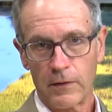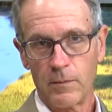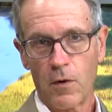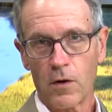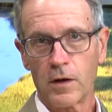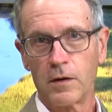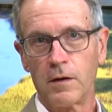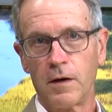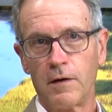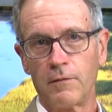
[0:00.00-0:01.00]
in the market
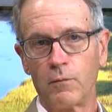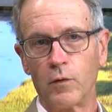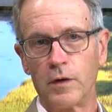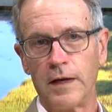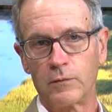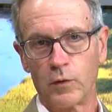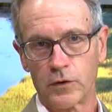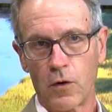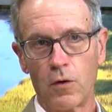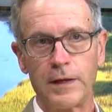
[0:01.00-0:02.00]
as
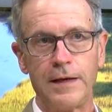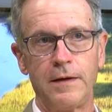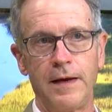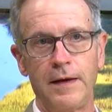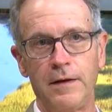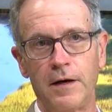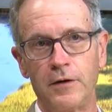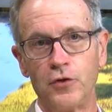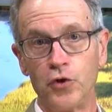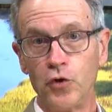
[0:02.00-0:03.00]
what's called a, a
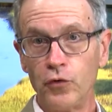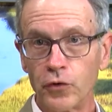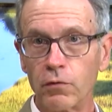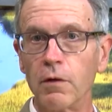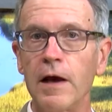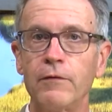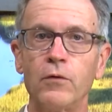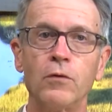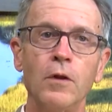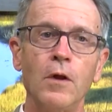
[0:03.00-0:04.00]
a junior
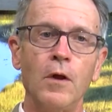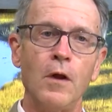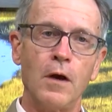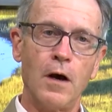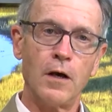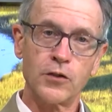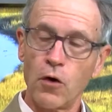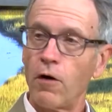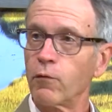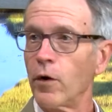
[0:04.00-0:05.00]
level uh,
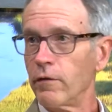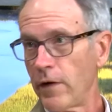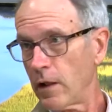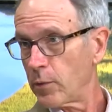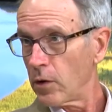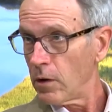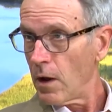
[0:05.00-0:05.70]
software developer,